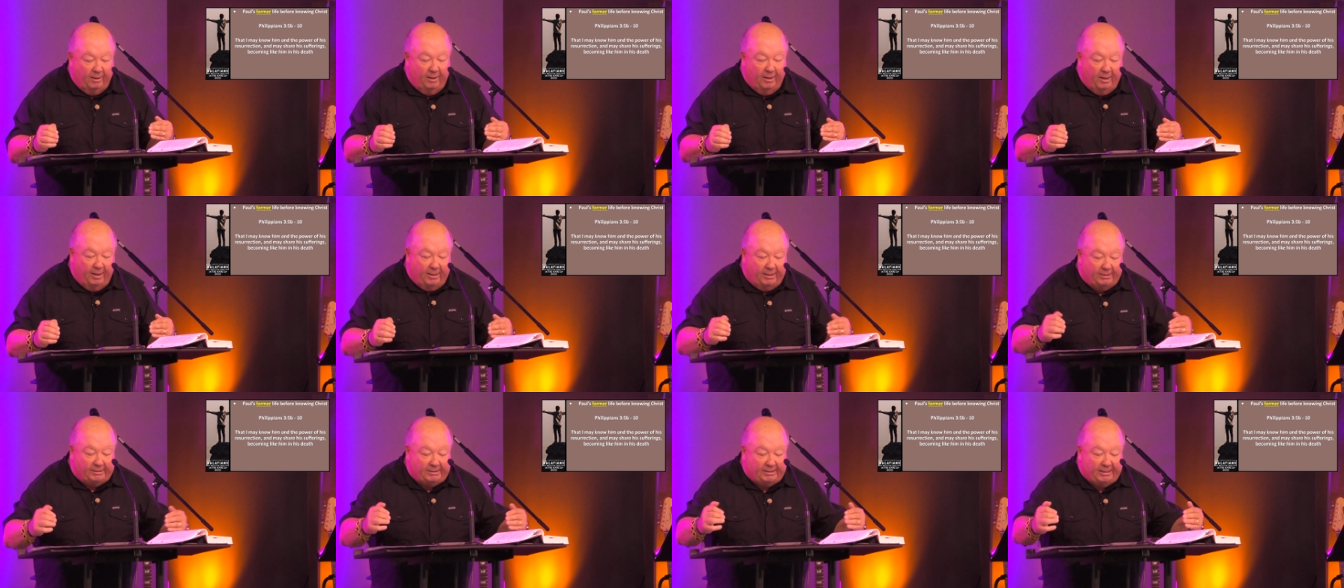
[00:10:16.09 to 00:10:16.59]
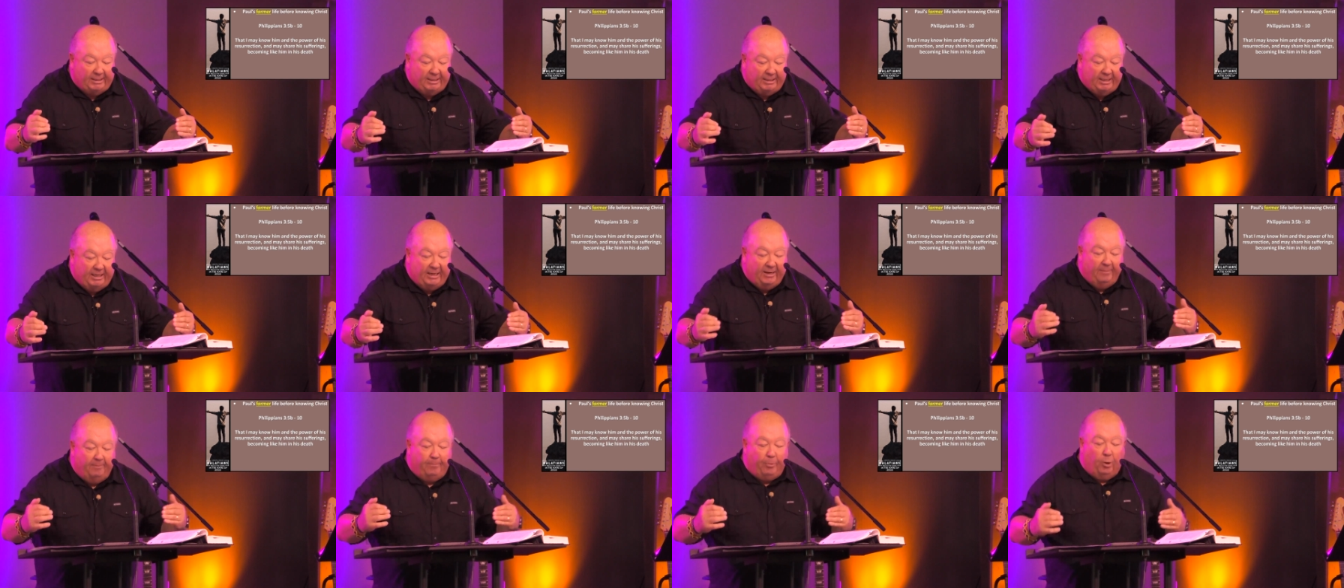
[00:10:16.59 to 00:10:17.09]
It is in
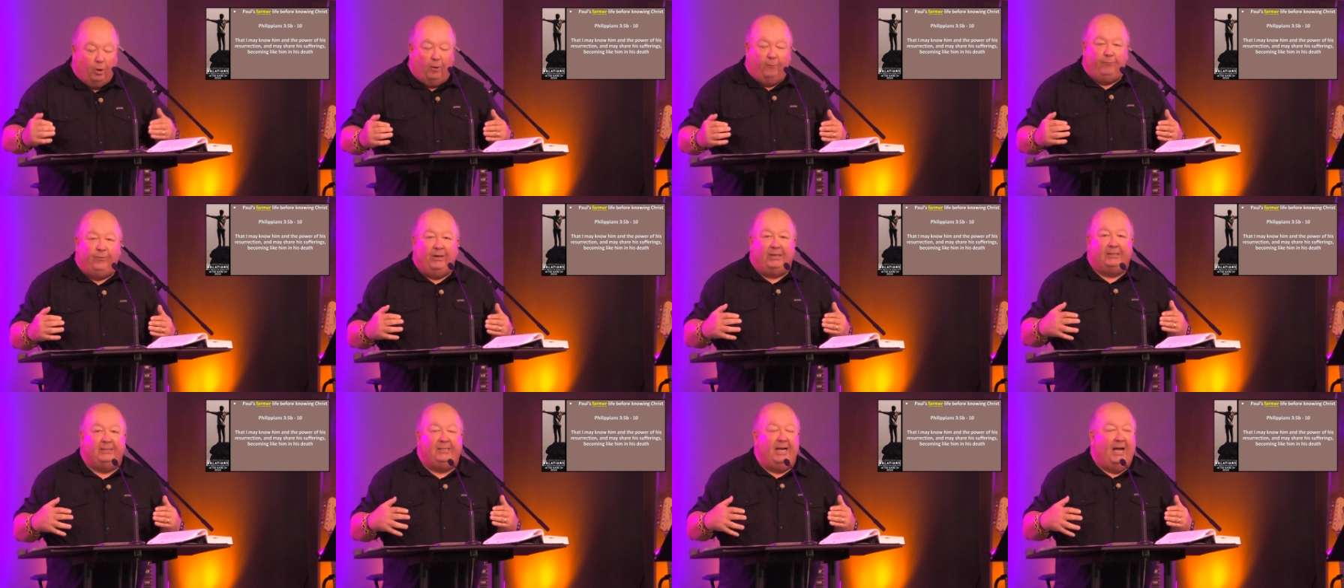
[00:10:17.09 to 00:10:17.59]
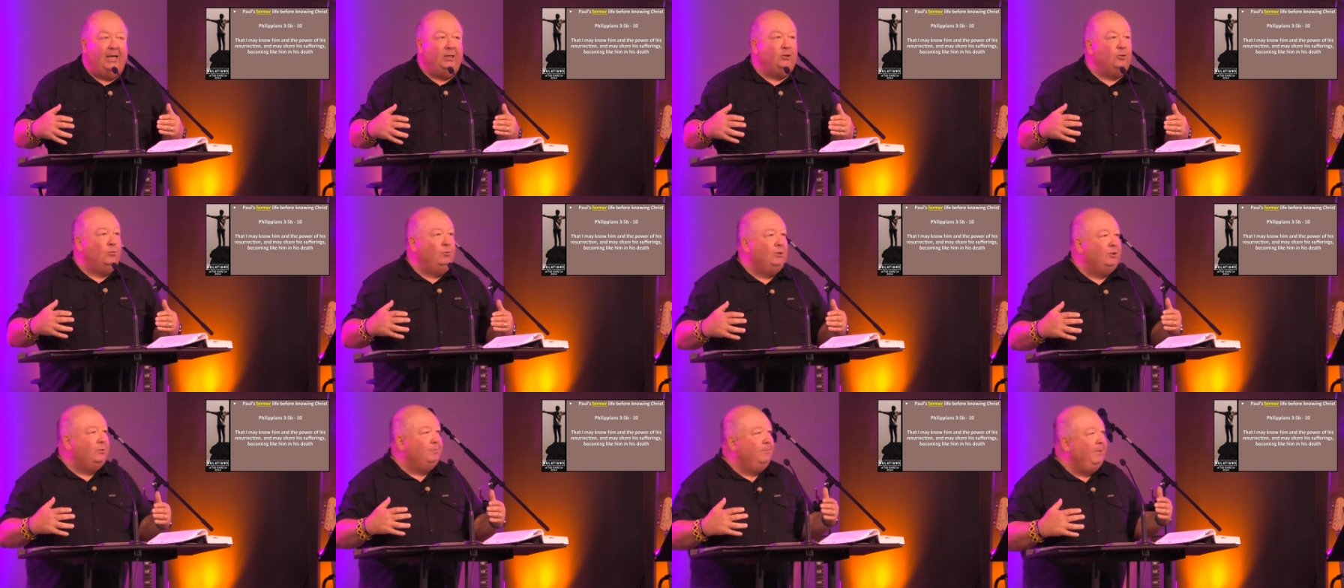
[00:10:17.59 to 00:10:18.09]
the imperfect tense,
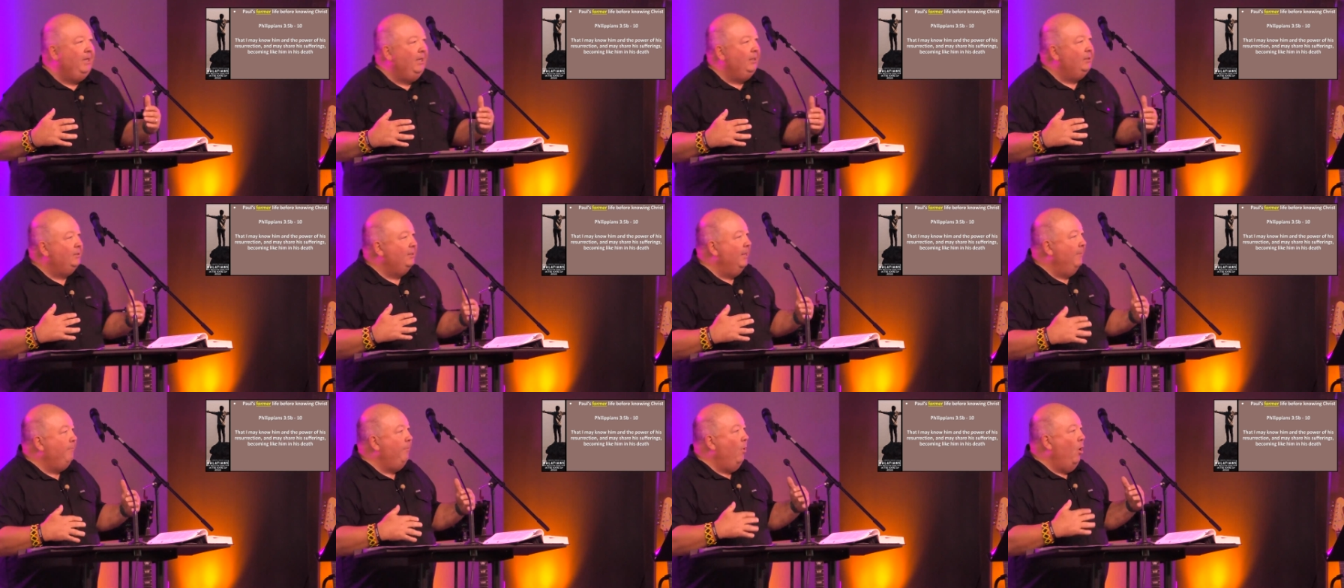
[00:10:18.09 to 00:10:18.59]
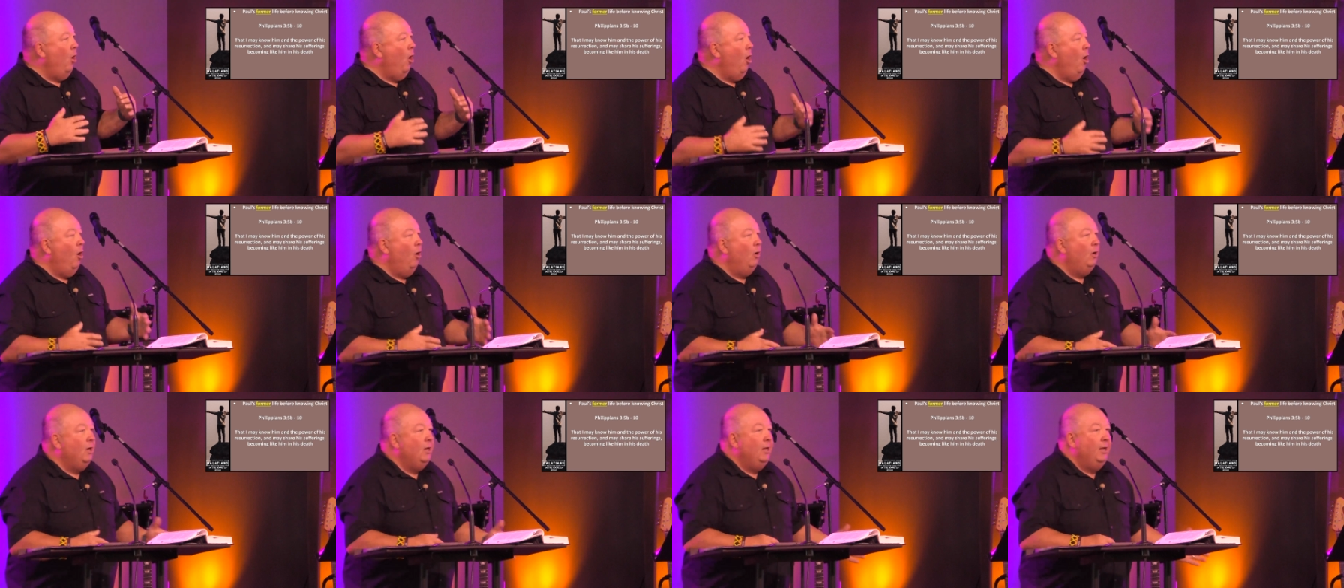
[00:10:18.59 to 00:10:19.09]
which means that
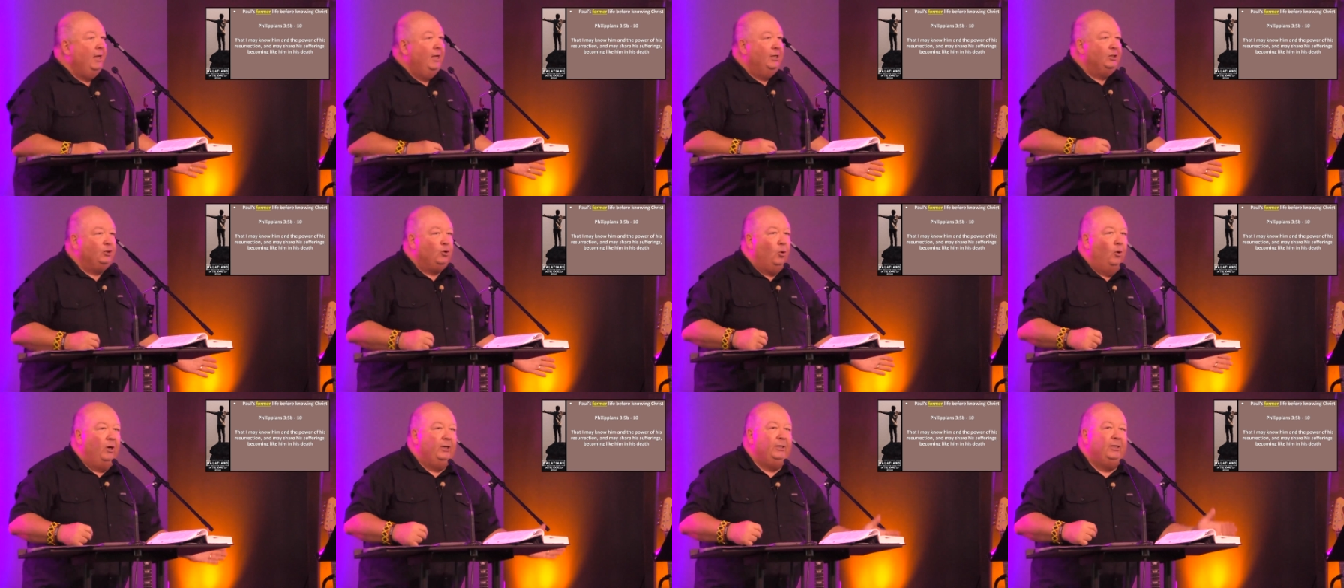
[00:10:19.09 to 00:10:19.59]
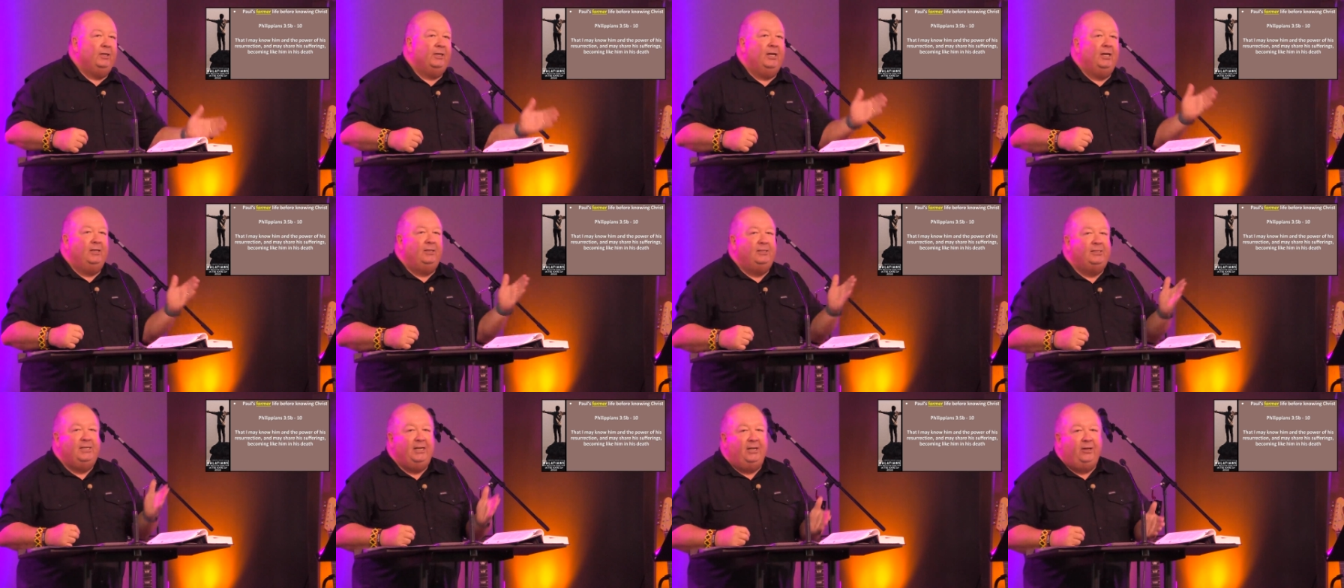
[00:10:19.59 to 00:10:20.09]
Paul is going to
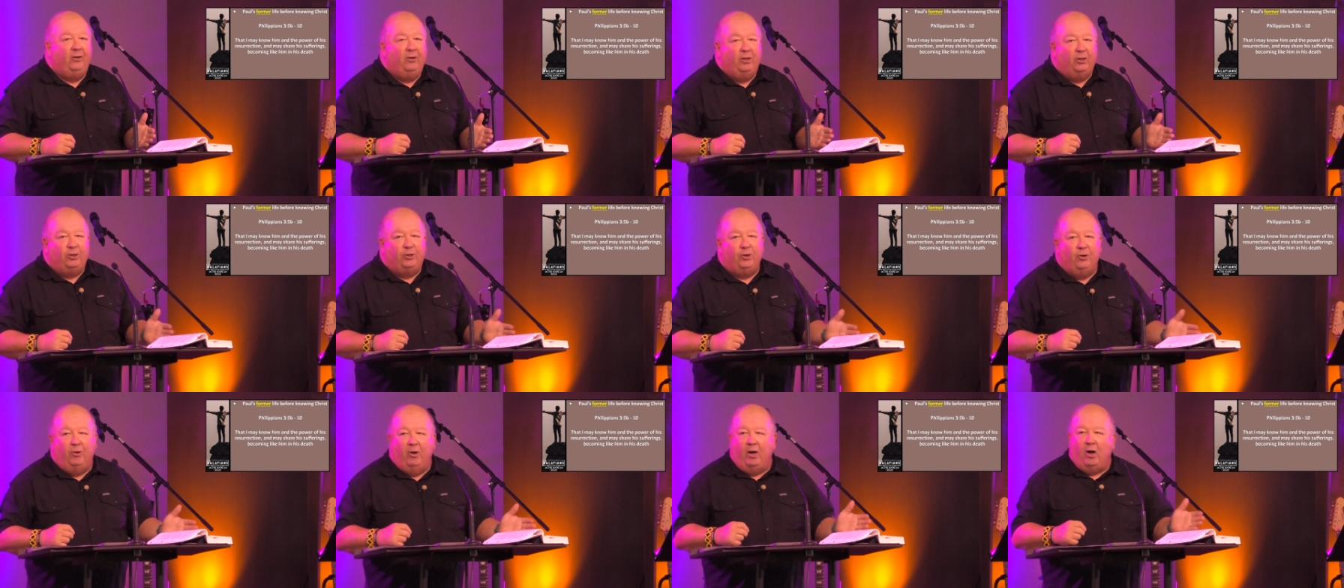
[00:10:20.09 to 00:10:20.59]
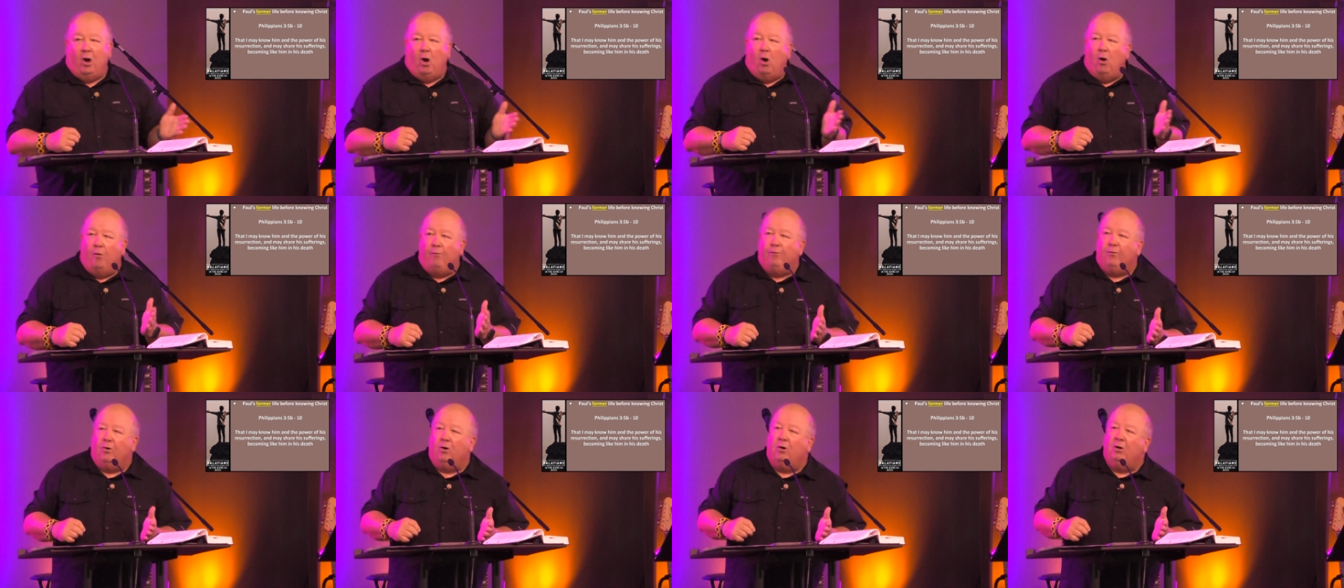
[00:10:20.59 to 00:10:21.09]
continue to do it
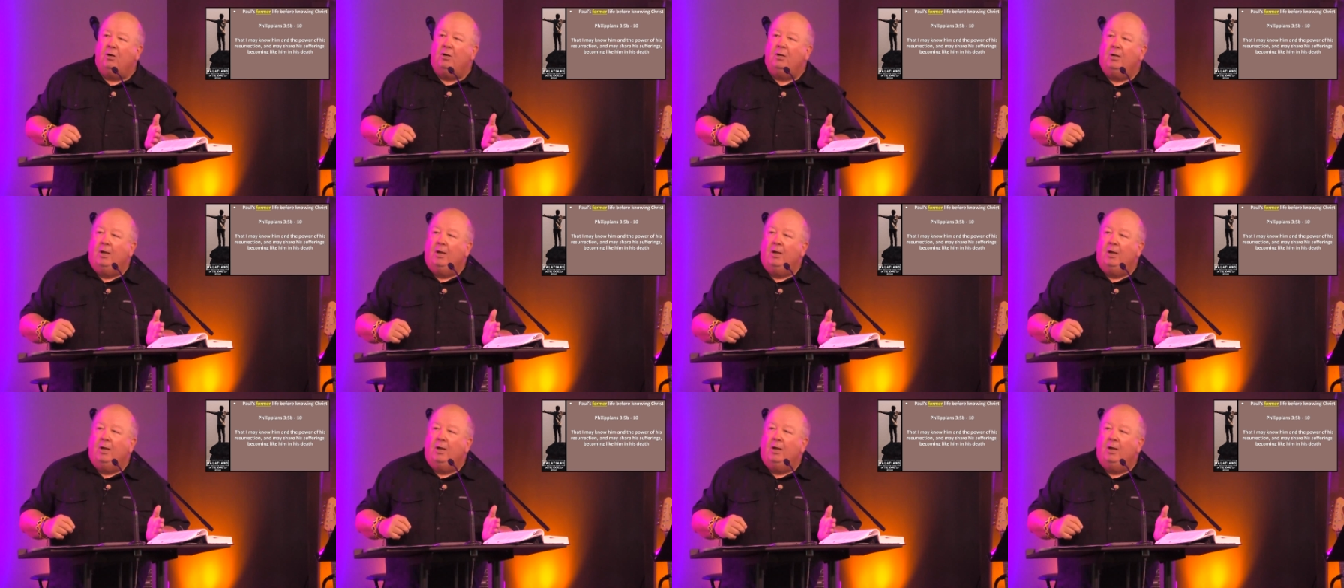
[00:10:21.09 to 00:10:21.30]
over